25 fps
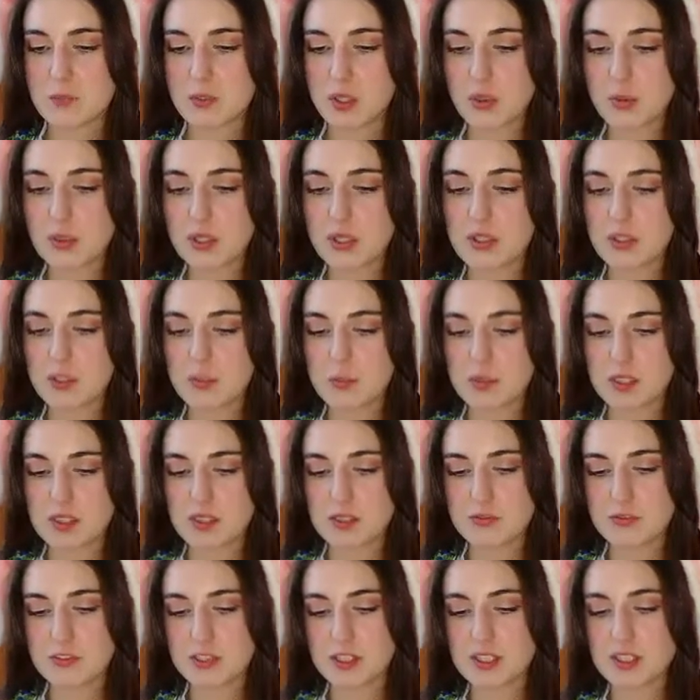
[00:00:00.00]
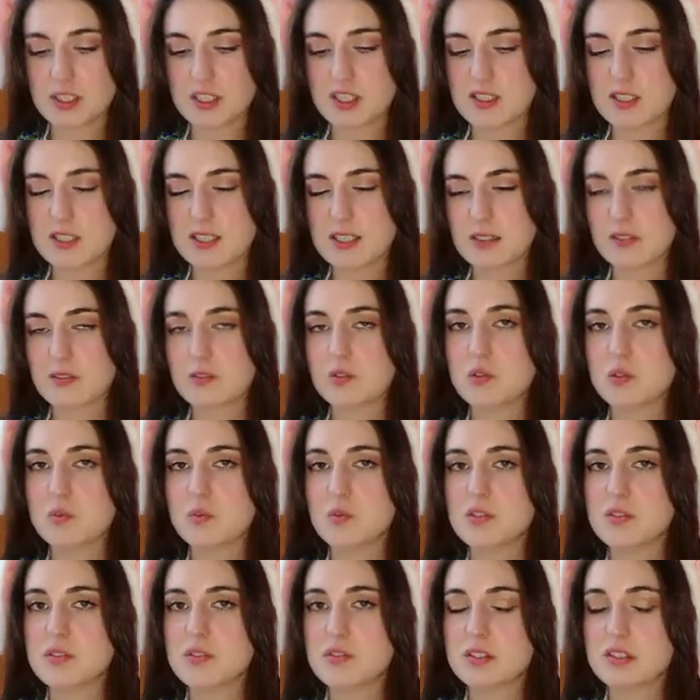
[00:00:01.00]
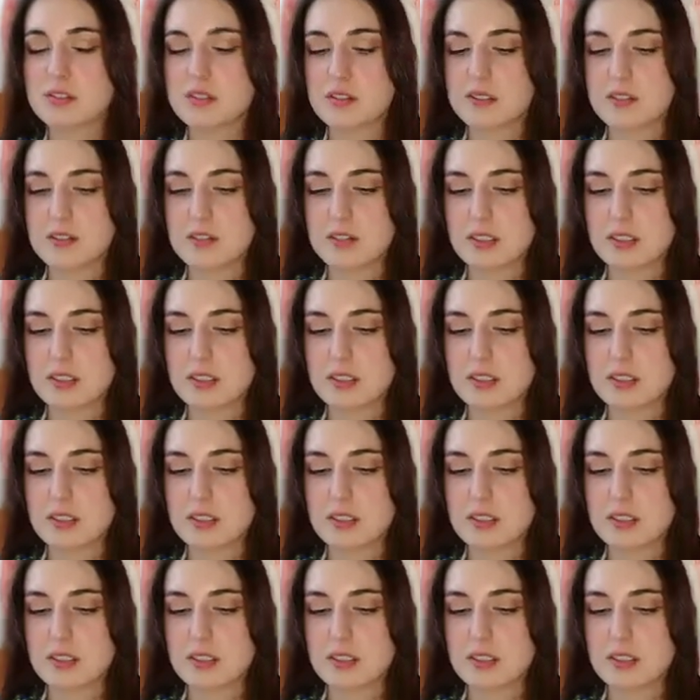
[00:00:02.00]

probably going to be different in the tankobon.